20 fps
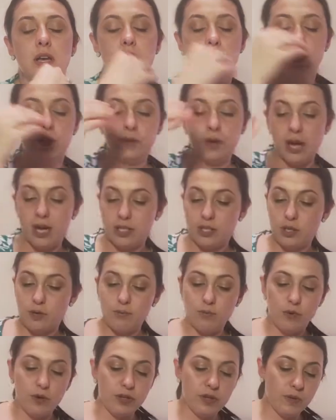You guys are
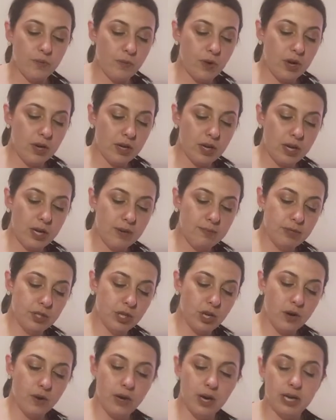more than welcome to
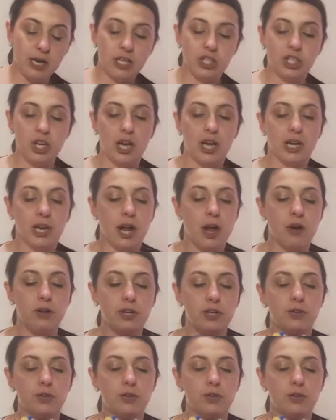go on and check it out.